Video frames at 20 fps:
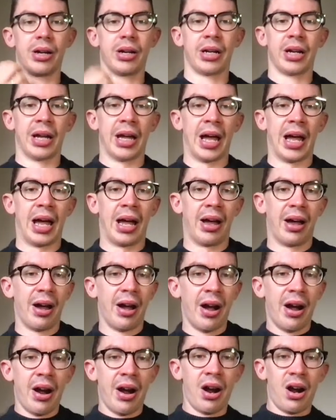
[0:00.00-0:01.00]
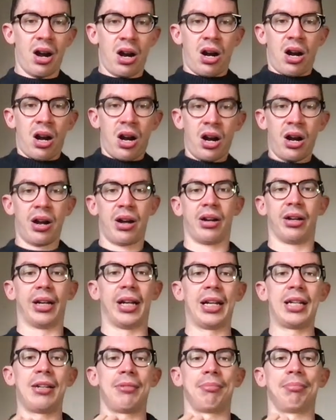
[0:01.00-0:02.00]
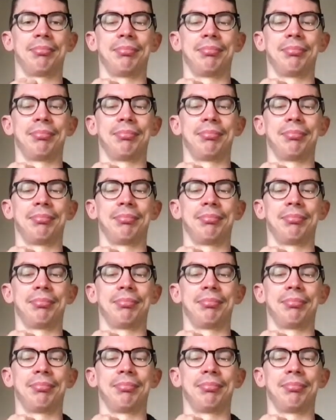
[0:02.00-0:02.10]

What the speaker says: Look at that. Hey?